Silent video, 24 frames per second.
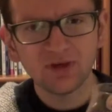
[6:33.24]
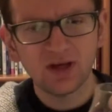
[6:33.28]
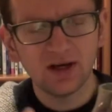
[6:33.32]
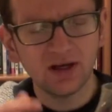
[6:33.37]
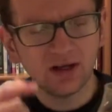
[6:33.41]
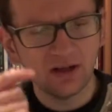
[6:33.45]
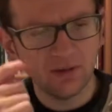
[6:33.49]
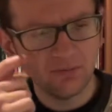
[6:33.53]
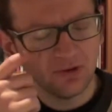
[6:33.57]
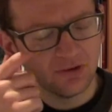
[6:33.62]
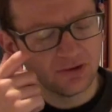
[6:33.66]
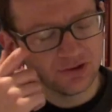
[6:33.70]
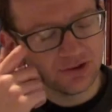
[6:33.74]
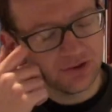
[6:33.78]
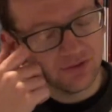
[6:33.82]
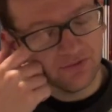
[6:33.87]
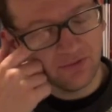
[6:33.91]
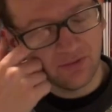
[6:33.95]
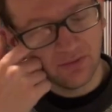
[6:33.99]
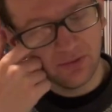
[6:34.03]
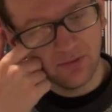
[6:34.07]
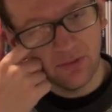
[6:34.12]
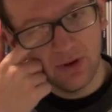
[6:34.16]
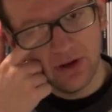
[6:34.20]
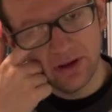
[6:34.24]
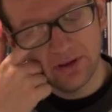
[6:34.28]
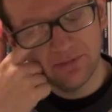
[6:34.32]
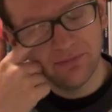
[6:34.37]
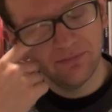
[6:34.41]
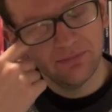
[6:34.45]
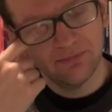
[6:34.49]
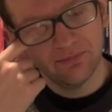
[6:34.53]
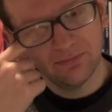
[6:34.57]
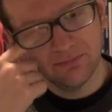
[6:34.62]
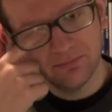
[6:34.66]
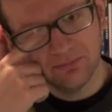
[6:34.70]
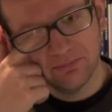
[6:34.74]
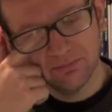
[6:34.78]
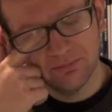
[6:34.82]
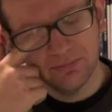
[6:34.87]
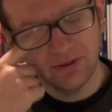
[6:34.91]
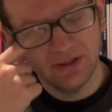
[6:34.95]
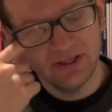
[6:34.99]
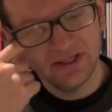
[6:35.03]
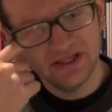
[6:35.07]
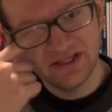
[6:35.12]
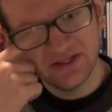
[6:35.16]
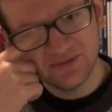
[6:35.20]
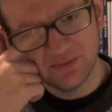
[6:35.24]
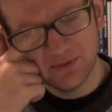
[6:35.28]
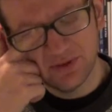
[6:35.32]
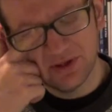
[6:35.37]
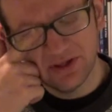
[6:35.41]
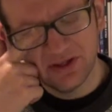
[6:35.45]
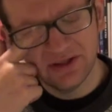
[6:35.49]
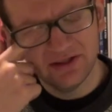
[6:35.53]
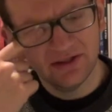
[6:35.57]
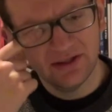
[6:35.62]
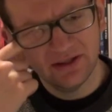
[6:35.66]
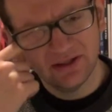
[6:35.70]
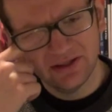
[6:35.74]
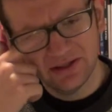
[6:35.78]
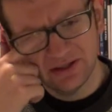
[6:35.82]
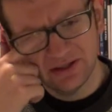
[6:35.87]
and I'm not sure if I'm quite pleased with it.